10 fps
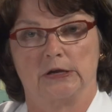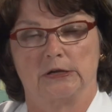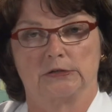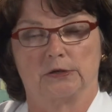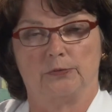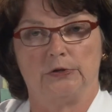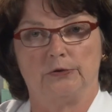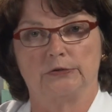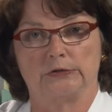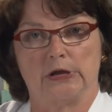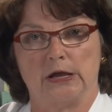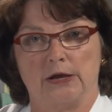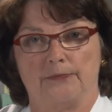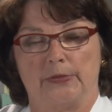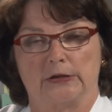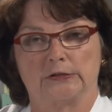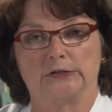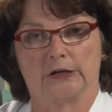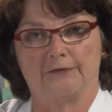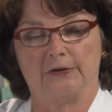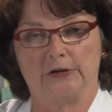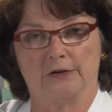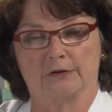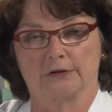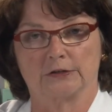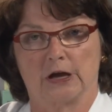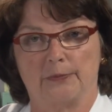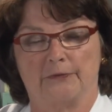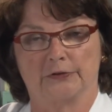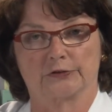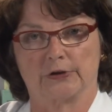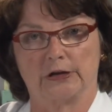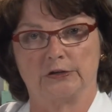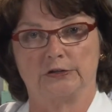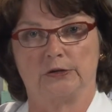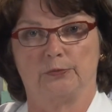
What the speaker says: So we used a stick figure type of a strategy,